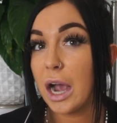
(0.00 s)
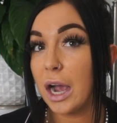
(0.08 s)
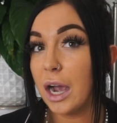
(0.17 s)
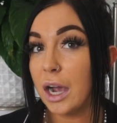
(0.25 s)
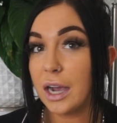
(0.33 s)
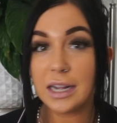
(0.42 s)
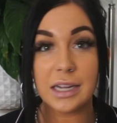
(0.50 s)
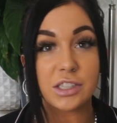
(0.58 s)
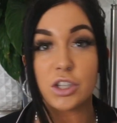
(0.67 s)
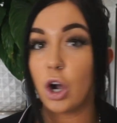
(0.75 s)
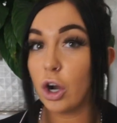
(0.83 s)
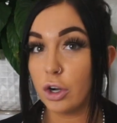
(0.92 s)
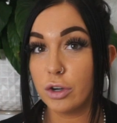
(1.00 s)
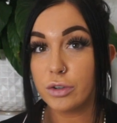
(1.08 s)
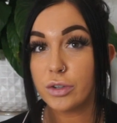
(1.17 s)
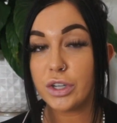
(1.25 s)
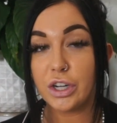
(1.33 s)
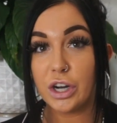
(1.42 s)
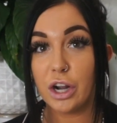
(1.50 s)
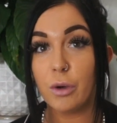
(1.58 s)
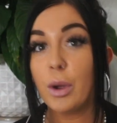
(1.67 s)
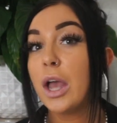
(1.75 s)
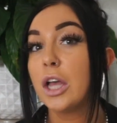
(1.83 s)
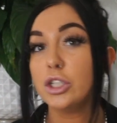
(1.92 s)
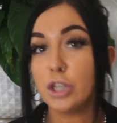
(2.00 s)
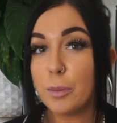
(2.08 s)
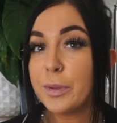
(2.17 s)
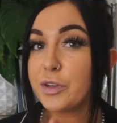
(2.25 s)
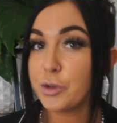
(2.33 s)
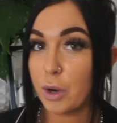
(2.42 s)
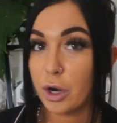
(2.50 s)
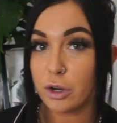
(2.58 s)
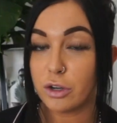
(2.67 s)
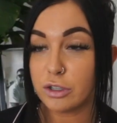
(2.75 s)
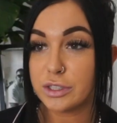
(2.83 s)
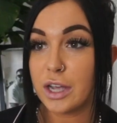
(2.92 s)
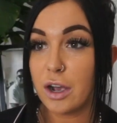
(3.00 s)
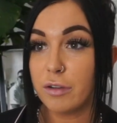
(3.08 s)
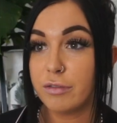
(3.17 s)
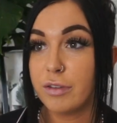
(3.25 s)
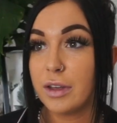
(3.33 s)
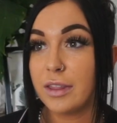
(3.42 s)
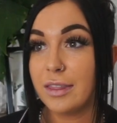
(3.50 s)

It's hard, you know. Don't be too hard on yourself.